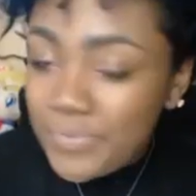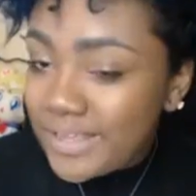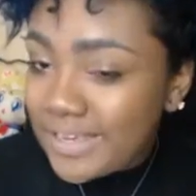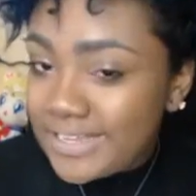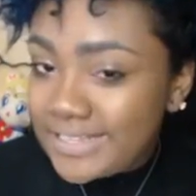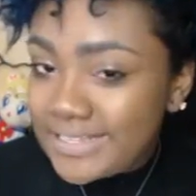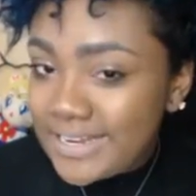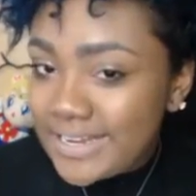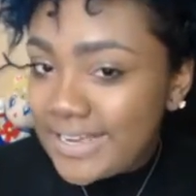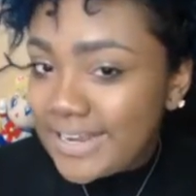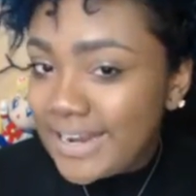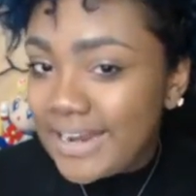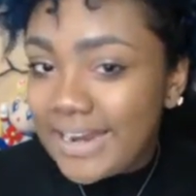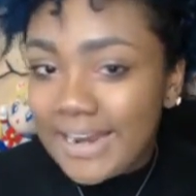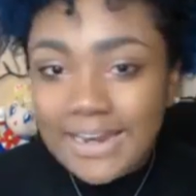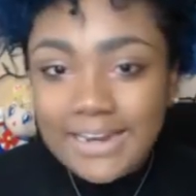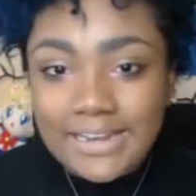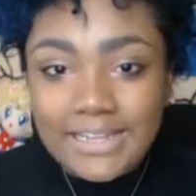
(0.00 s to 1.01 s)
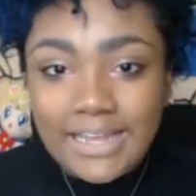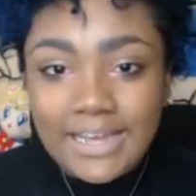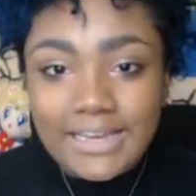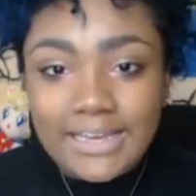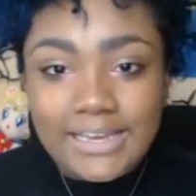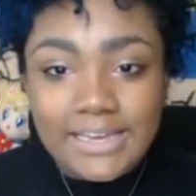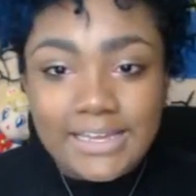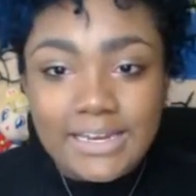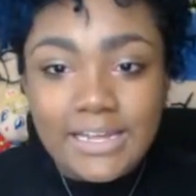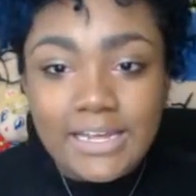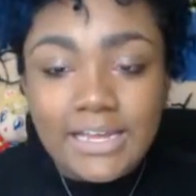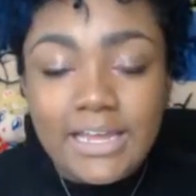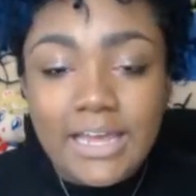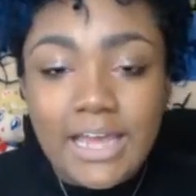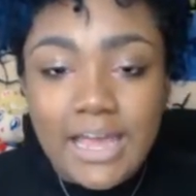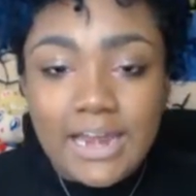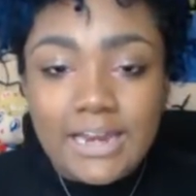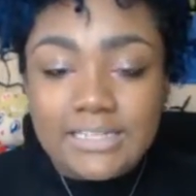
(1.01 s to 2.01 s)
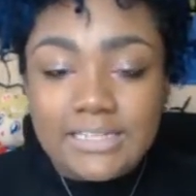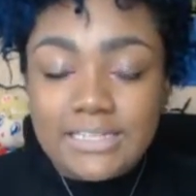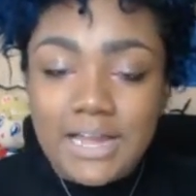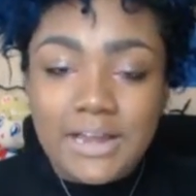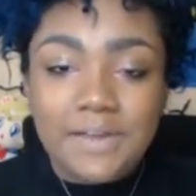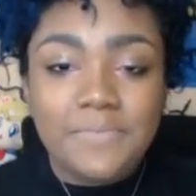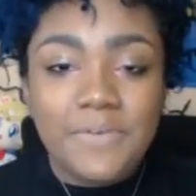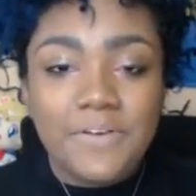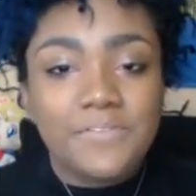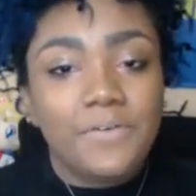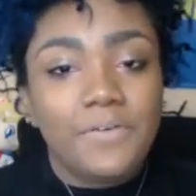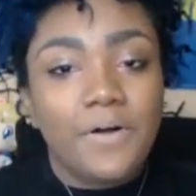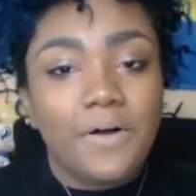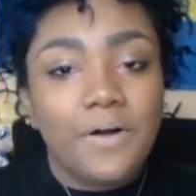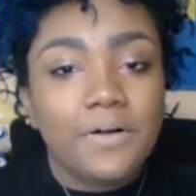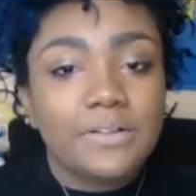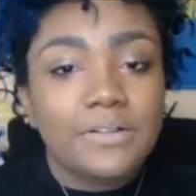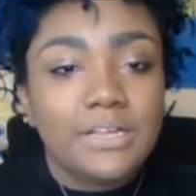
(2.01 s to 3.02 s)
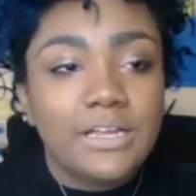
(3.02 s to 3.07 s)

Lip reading: he did it and I didn't like it, and it's kind of my fault.